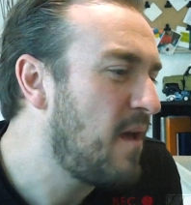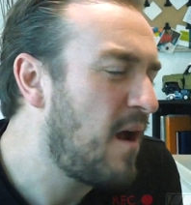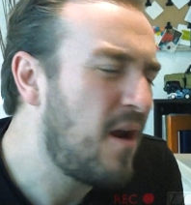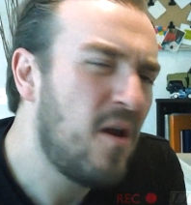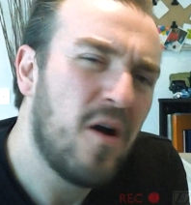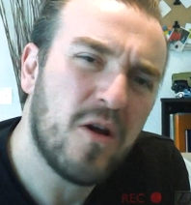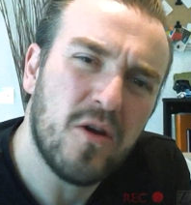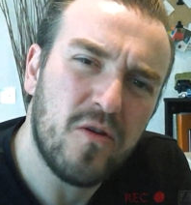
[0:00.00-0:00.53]
A
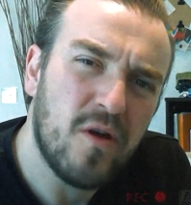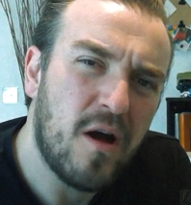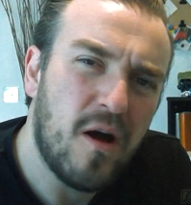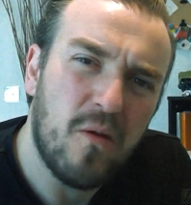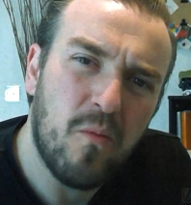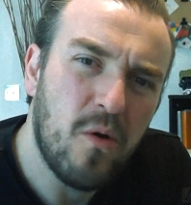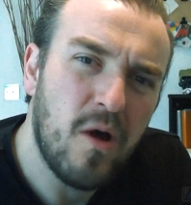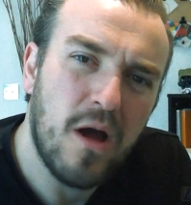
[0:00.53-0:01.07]
lot of good
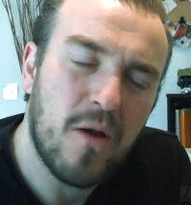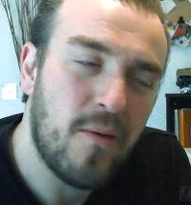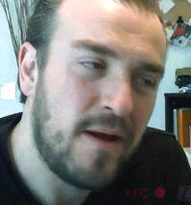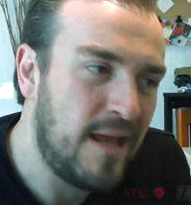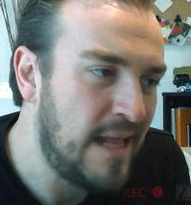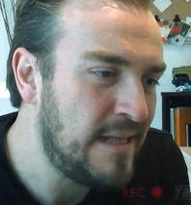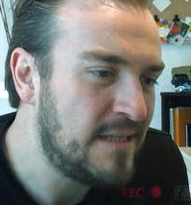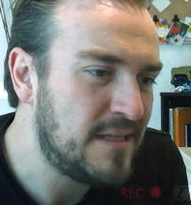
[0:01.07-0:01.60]
hard work
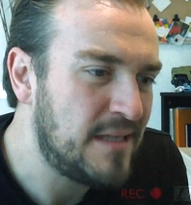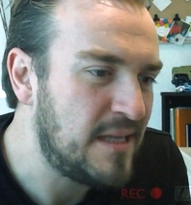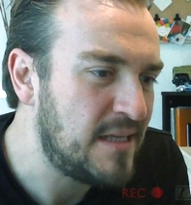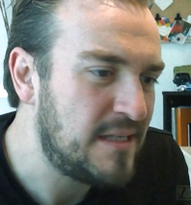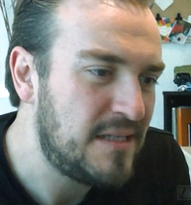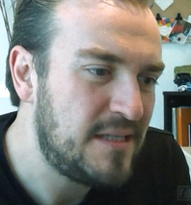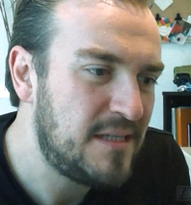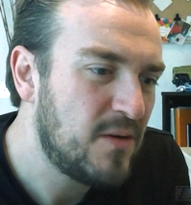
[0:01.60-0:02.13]
went into
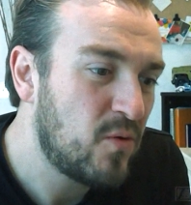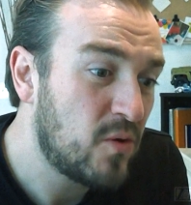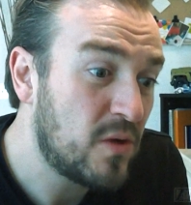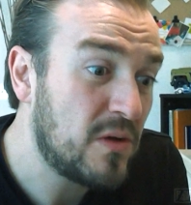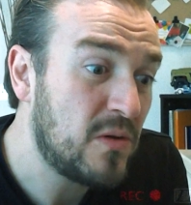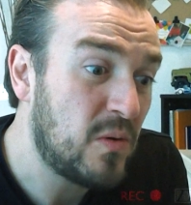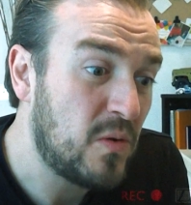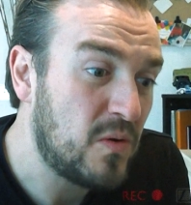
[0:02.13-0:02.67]
this
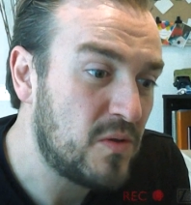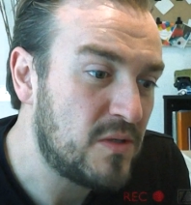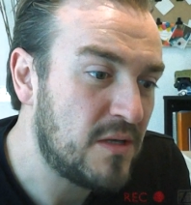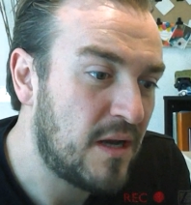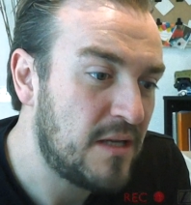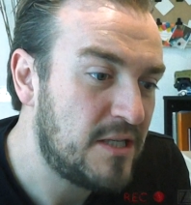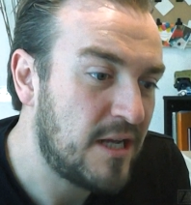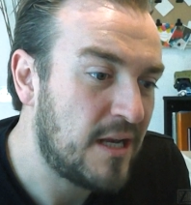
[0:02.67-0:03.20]

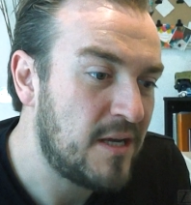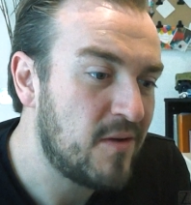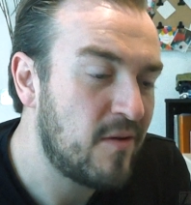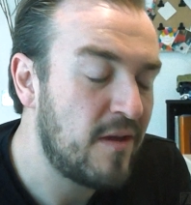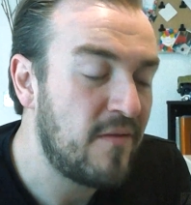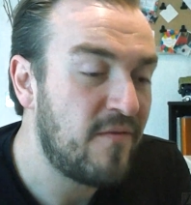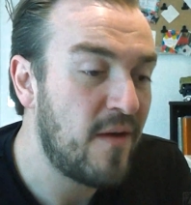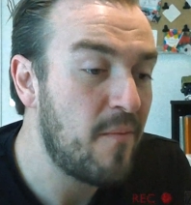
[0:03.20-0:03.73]
quarter,
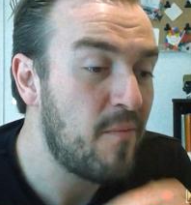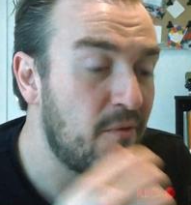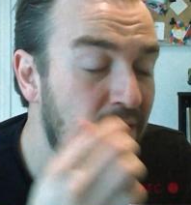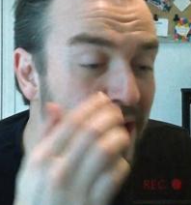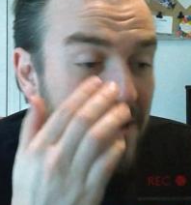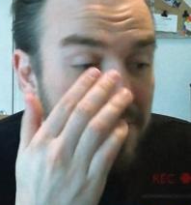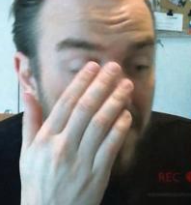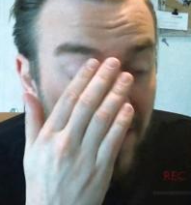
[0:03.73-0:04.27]
January,
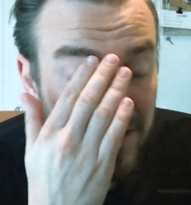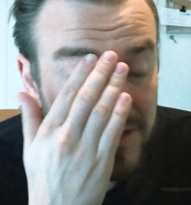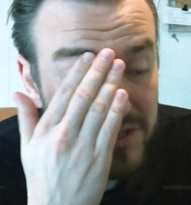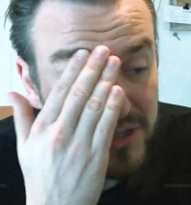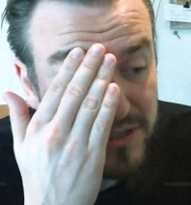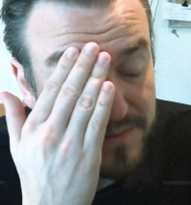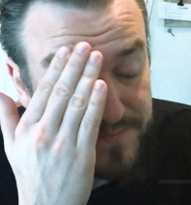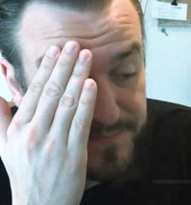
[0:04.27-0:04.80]
February and
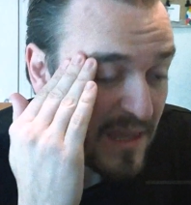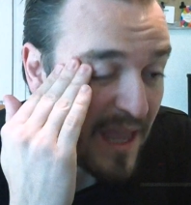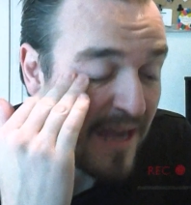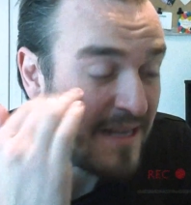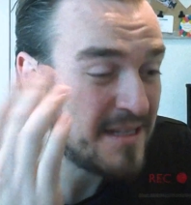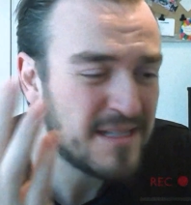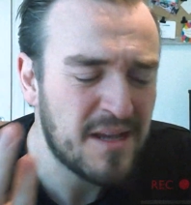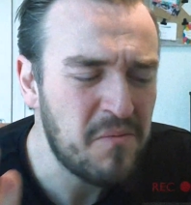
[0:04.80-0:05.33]
March. And
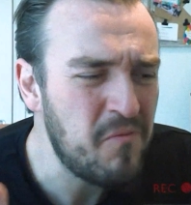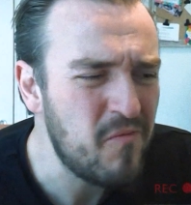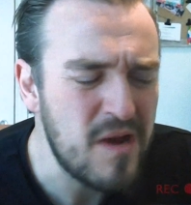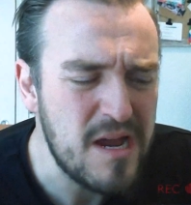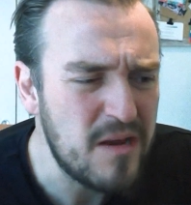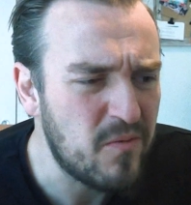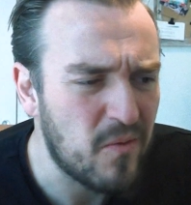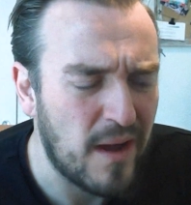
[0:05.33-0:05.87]
in some
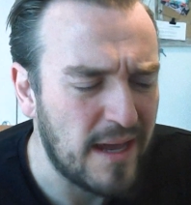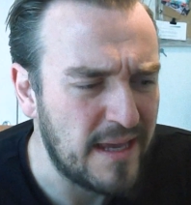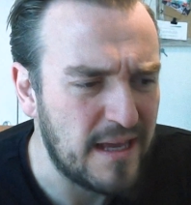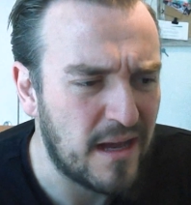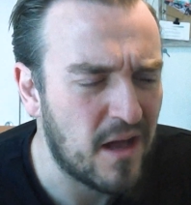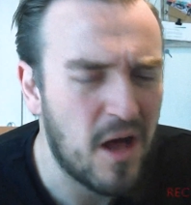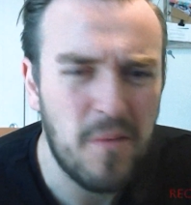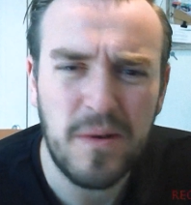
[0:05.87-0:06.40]
weird way,
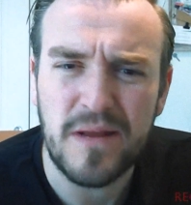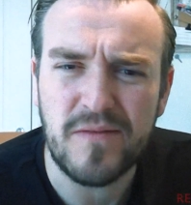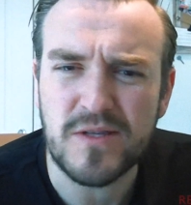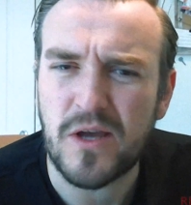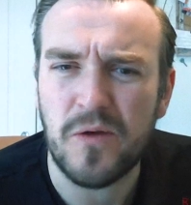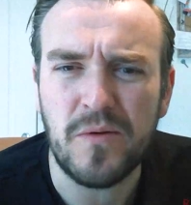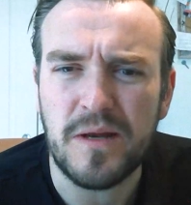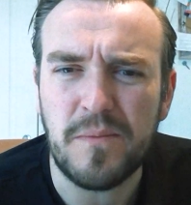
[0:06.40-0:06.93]
I can't believe it's
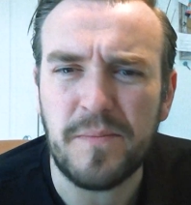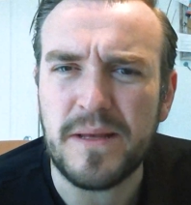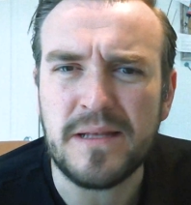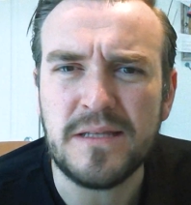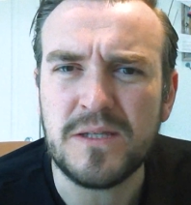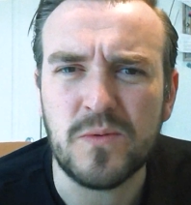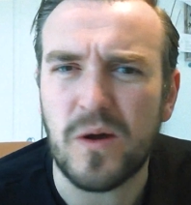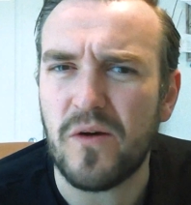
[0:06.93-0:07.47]
only
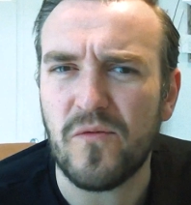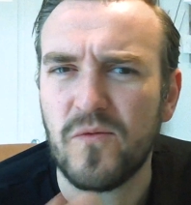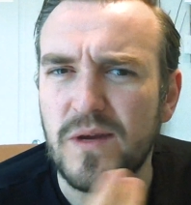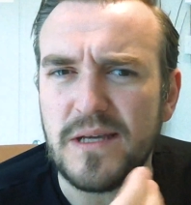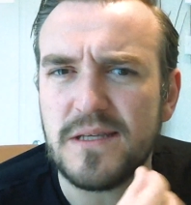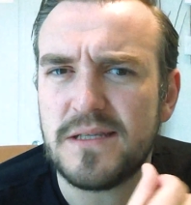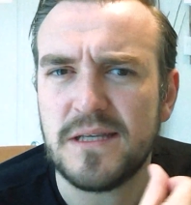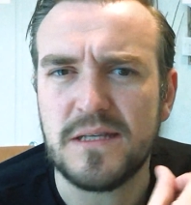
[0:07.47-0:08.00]
been 12
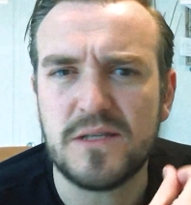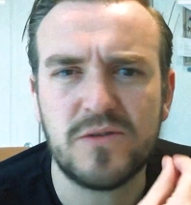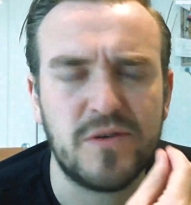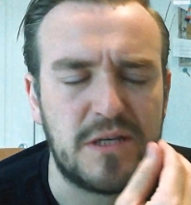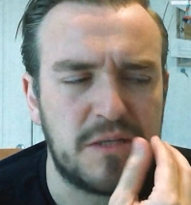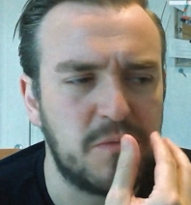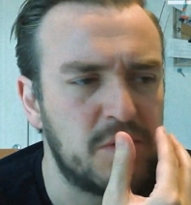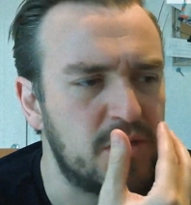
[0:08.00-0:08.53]
weeks since
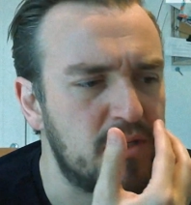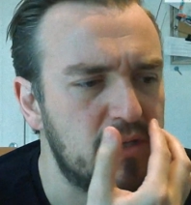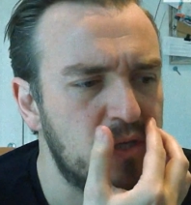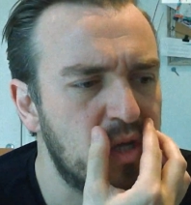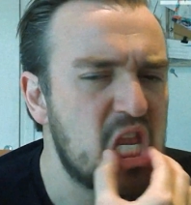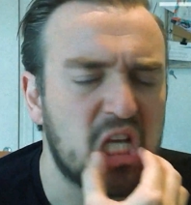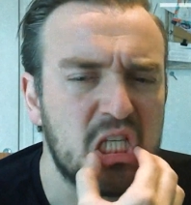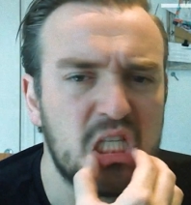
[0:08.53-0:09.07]
Christmas.
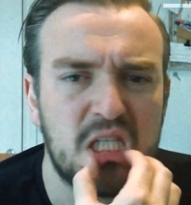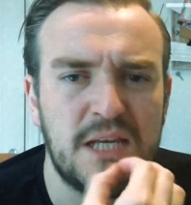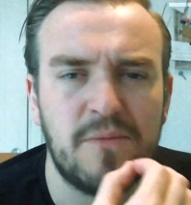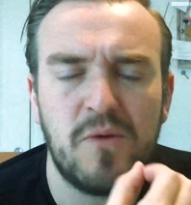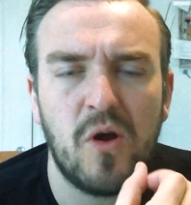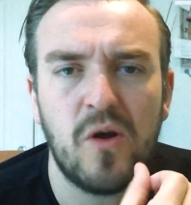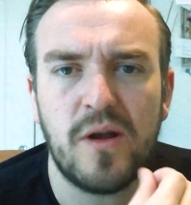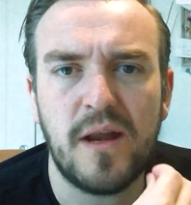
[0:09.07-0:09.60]
Doesn't seem
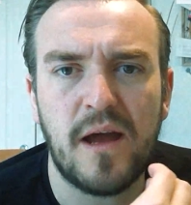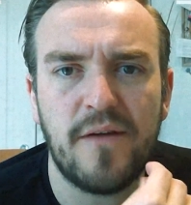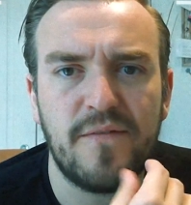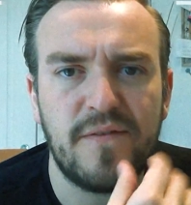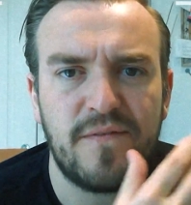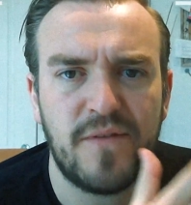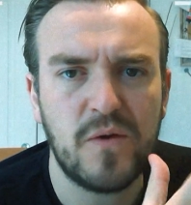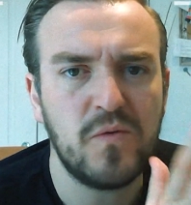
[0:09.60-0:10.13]
long enough. It
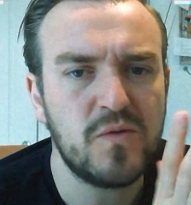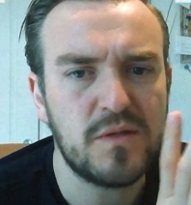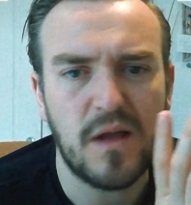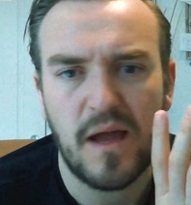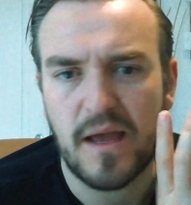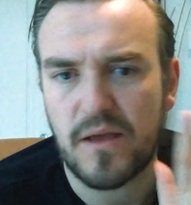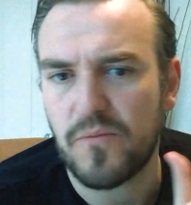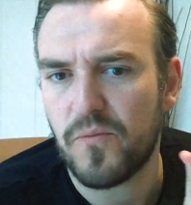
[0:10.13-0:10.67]
feels
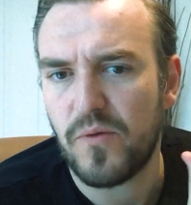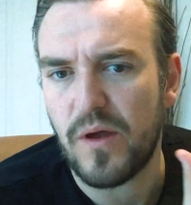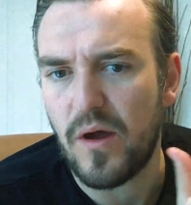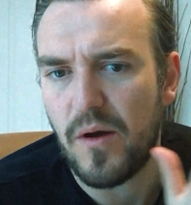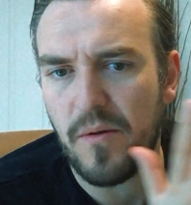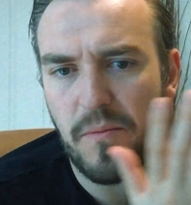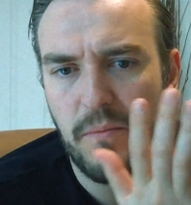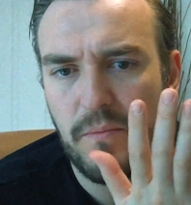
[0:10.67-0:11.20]
like we
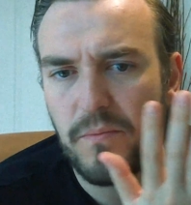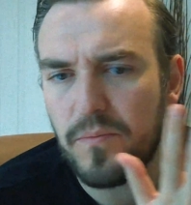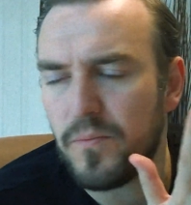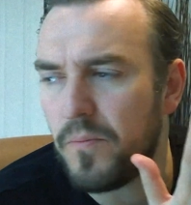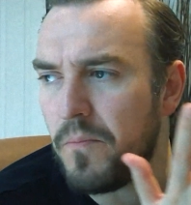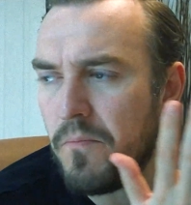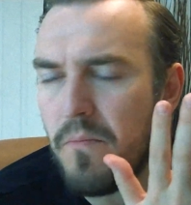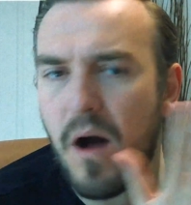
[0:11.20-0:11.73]
are
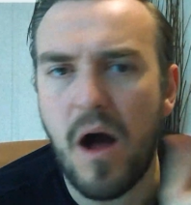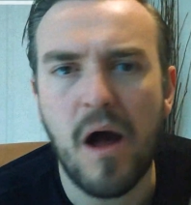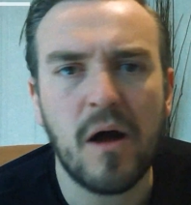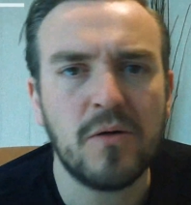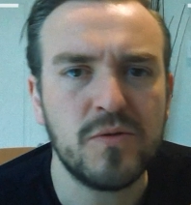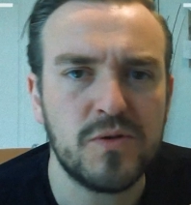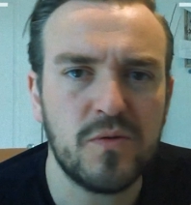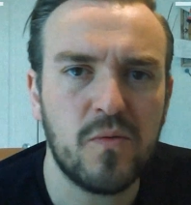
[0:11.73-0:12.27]

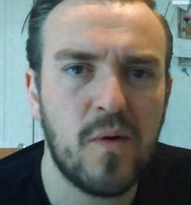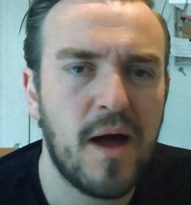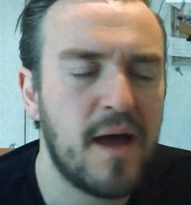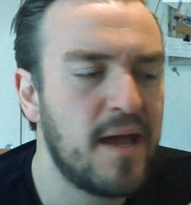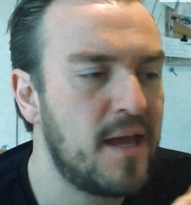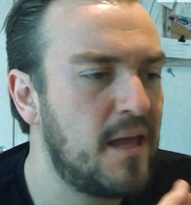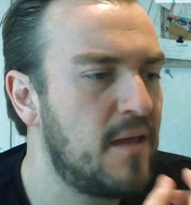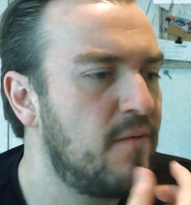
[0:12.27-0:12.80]
miles
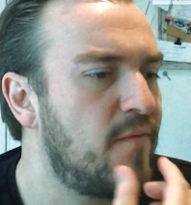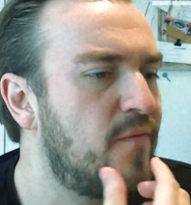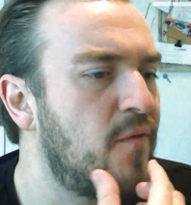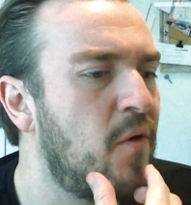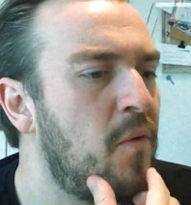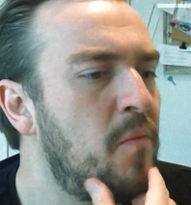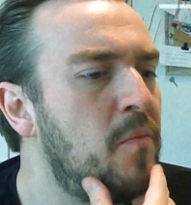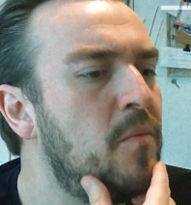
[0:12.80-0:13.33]
away
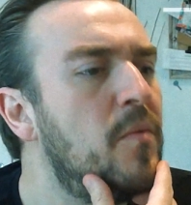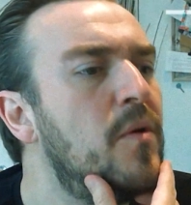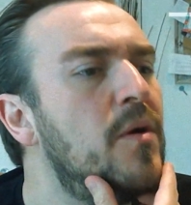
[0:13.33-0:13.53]
from